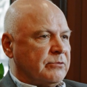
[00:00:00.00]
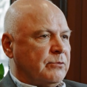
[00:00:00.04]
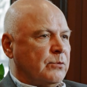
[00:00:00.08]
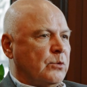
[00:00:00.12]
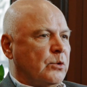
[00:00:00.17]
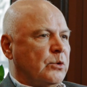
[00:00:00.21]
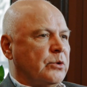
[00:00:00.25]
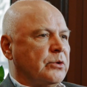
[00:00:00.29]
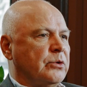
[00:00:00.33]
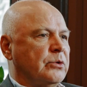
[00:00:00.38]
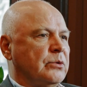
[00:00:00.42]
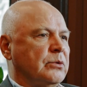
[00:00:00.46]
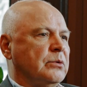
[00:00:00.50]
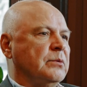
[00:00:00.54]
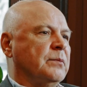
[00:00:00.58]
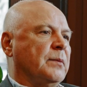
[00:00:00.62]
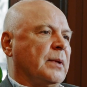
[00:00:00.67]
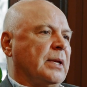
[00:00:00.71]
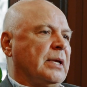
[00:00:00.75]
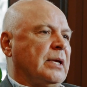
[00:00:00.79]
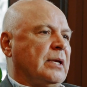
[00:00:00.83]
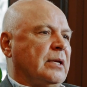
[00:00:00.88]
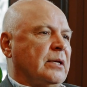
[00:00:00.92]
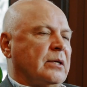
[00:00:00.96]
it for you.
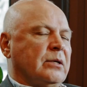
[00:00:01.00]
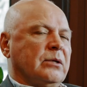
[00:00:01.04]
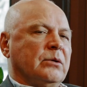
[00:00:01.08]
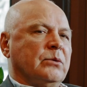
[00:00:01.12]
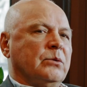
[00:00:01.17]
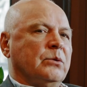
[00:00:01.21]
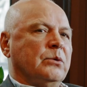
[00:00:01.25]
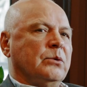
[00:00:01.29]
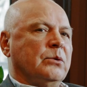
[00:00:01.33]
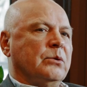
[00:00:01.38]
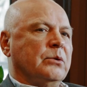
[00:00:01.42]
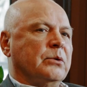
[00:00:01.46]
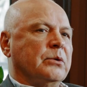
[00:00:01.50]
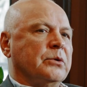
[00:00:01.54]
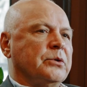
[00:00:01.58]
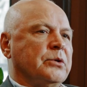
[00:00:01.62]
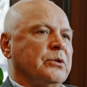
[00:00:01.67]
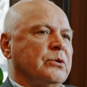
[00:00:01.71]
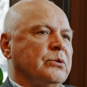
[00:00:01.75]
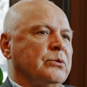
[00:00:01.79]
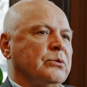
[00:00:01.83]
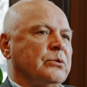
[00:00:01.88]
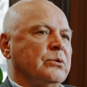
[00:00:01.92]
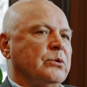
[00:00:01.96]
Or
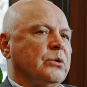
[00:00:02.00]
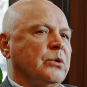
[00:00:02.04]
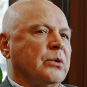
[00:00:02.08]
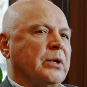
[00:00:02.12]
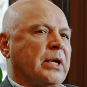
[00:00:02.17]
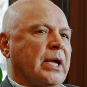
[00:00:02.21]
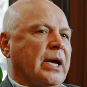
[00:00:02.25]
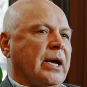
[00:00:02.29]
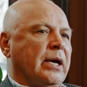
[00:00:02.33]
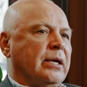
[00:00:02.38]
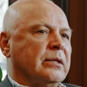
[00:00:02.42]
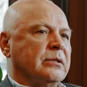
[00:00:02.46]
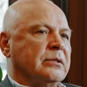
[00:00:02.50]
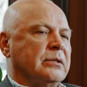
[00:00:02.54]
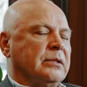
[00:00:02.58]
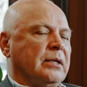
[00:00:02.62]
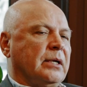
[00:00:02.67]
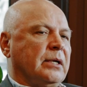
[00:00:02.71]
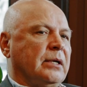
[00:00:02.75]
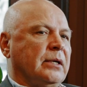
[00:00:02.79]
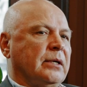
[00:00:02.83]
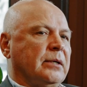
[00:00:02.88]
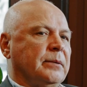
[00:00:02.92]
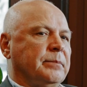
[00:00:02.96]
you look at
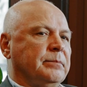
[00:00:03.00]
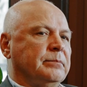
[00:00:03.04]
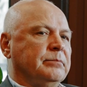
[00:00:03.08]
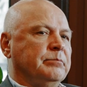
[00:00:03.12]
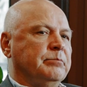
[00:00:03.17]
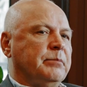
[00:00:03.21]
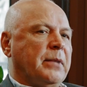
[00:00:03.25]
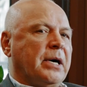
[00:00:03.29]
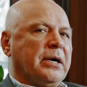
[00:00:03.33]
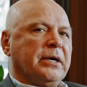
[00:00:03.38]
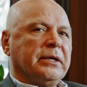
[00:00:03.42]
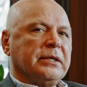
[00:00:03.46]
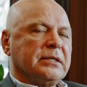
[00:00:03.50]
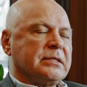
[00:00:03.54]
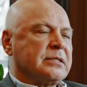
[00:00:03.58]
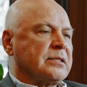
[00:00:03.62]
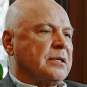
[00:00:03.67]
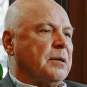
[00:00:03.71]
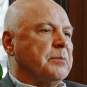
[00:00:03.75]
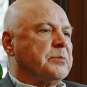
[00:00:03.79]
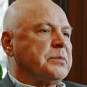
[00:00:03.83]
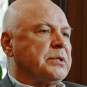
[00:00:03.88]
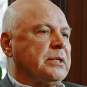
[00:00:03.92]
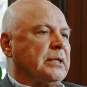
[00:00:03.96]
buying
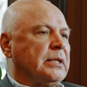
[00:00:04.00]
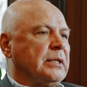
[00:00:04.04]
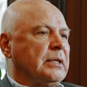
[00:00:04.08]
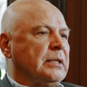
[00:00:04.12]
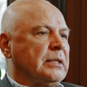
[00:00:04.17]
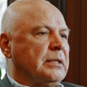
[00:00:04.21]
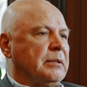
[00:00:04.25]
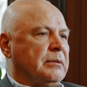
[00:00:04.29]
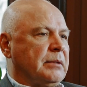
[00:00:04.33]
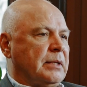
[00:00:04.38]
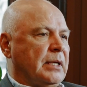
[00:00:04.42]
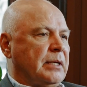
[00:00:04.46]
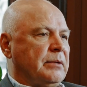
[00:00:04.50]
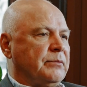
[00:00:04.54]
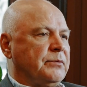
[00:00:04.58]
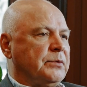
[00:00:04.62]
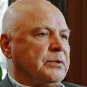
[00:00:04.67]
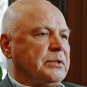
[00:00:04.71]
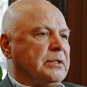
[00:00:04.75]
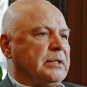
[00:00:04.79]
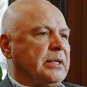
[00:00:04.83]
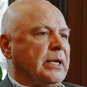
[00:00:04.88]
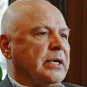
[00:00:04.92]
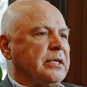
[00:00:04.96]
something
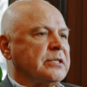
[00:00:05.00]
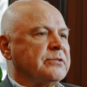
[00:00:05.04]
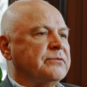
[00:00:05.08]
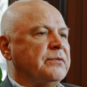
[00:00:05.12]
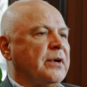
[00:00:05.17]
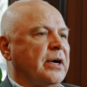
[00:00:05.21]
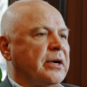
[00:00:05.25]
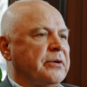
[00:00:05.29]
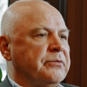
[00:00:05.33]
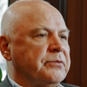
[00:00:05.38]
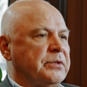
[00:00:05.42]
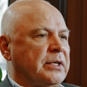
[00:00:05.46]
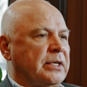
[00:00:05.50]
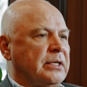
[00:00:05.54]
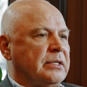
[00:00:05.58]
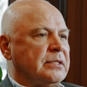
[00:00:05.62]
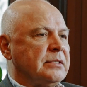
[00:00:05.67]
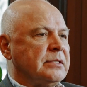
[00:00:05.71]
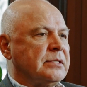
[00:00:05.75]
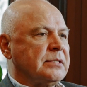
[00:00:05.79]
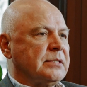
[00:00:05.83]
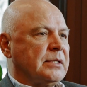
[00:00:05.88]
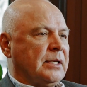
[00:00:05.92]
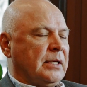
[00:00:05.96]
for the next 5
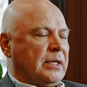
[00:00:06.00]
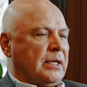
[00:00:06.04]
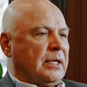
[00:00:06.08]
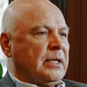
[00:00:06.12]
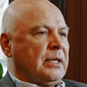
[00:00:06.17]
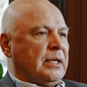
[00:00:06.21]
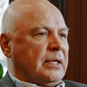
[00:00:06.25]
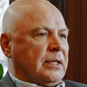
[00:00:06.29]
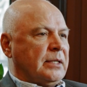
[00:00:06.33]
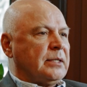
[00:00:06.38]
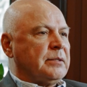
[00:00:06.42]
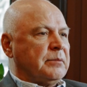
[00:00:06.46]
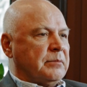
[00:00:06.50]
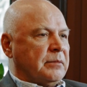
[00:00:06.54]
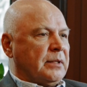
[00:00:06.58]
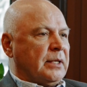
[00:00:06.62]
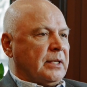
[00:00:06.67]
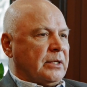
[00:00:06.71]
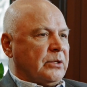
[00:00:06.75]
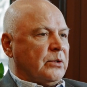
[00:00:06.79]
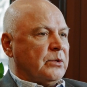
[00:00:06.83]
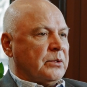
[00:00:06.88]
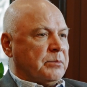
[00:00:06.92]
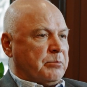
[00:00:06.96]
days,
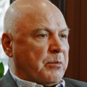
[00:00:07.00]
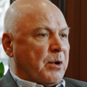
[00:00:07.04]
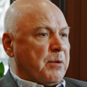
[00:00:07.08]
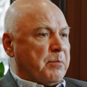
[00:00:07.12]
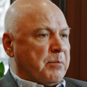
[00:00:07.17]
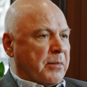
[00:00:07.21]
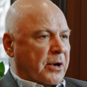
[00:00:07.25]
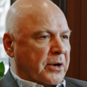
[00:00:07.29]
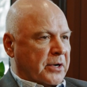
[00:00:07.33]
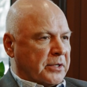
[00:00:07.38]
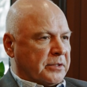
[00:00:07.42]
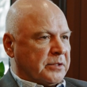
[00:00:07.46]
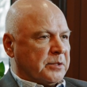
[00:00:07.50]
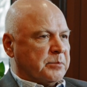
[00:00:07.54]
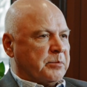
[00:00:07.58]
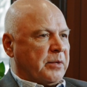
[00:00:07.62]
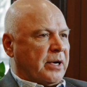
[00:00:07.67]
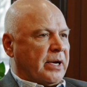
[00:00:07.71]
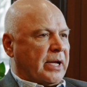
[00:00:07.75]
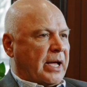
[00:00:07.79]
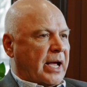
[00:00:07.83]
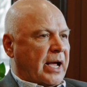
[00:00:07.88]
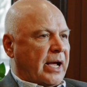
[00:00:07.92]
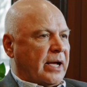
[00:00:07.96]
you're bombarded
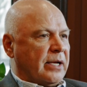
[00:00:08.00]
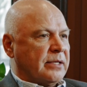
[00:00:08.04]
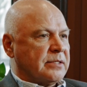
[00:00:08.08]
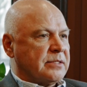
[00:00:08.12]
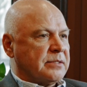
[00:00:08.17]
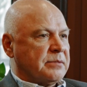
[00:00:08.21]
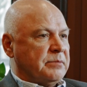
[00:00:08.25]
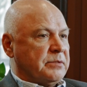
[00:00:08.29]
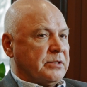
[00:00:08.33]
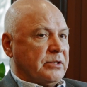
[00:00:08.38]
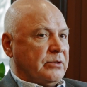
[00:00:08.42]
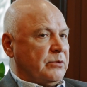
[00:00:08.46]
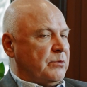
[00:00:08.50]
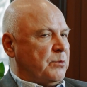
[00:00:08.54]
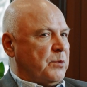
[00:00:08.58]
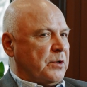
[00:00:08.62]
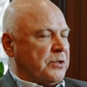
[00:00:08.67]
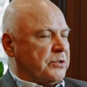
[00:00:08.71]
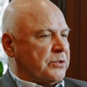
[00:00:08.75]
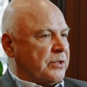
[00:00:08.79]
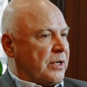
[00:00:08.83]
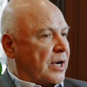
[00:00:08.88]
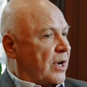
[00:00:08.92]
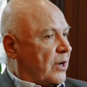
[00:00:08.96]
by ads and you
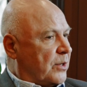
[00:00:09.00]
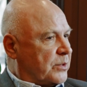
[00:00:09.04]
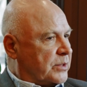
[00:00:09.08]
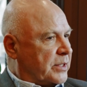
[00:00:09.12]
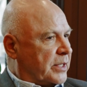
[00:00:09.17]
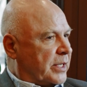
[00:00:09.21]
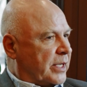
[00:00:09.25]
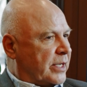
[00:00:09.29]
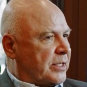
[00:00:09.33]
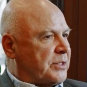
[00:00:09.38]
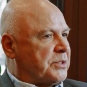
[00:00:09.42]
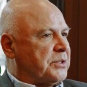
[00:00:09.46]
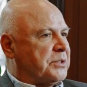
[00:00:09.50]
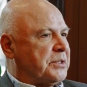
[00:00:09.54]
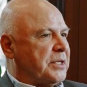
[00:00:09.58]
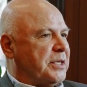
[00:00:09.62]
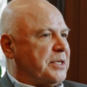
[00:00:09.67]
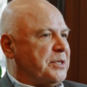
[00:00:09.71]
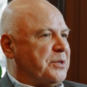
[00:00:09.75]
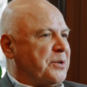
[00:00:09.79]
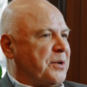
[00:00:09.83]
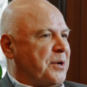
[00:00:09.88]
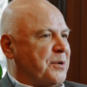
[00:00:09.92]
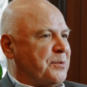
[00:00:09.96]
wonder how the heck did
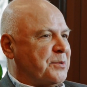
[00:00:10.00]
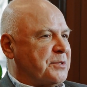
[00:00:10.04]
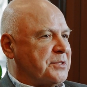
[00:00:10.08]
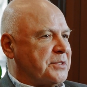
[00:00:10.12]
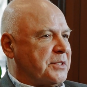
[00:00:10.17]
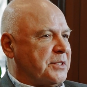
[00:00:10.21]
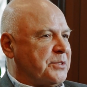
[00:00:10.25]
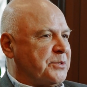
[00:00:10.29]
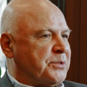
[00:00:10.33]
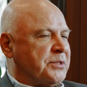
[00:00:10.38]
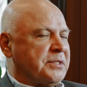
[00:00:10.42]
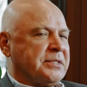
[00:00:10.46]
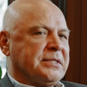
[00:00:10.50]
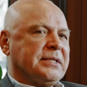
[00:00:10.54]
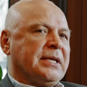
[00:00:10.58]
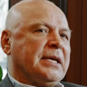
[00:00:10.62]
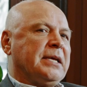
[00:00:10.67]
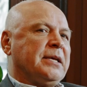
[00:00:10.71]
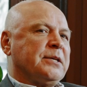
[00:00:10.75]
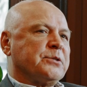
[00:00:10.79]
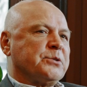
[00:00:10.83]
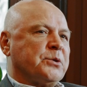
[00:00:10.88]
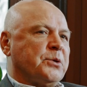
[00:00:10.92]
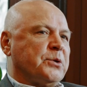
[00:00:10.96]
they know I was interested.
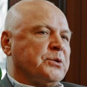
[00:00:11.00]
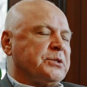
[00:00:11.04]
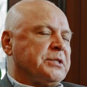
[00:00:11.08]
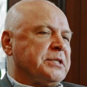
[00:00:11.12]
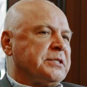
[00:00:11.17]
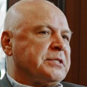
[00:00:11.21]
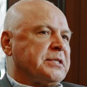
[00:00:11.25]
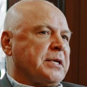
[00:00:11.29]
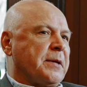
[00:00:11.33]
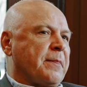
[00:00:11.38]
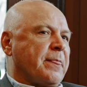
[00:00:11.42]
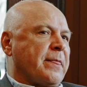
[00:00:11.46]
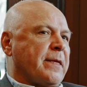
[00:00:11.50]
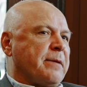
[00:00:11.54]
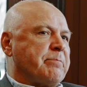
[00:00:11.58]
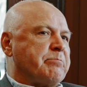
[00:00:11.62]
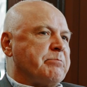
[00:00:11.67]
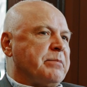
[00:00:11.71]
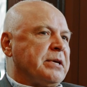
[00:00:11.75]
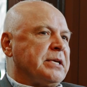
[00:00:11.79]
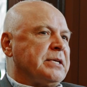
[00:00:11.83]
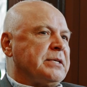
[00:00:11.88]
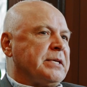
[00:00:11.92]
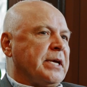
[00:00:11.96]
So all these
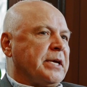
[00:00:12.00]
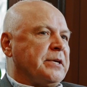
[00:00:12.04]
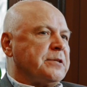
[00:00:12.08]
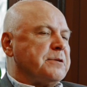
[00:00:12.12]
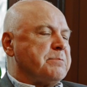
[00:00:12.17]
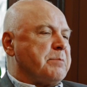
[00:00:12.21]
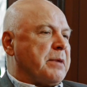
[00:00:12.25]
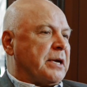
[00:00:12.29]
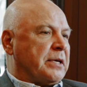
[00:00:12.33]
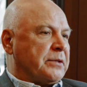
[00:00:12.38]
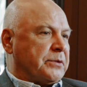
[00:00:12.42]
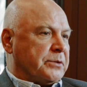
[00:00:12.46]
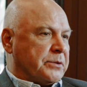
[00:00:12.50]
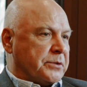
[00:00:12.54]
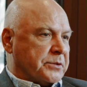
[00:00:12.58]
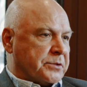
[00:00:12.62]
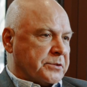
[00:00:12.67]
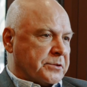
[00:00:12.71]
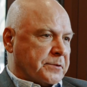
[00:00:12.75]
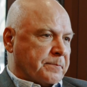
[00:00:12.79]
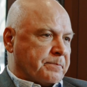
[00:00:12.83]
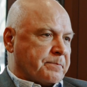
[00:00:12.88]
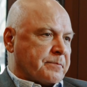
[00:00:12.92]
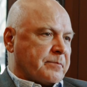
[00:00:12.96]
big data
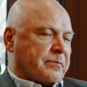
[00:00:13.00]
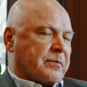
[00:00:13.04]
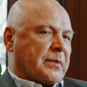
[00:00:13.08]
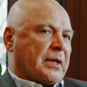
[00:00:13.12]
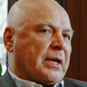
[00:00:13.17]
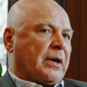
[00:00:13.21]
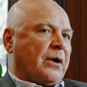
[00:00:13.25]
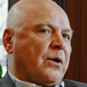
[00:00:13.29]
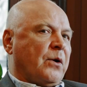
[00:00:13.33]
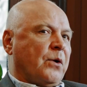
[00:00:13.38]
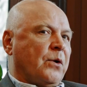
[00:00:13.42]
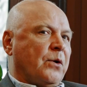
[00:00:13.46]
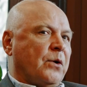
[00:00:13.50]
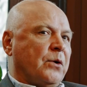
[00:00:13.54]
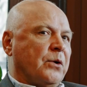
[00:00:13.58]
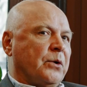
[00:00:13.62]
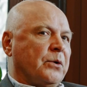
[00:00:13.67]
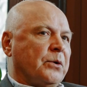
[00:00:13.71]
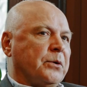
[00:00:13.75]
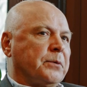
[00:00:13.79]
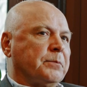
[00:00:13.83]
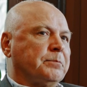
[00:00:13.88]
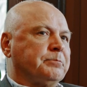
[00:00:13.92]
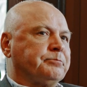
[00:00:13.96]
methods
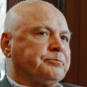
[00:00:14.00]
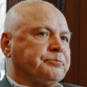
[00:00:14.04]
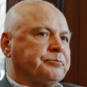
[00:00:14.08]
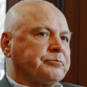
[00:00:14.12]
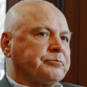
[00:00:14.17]
are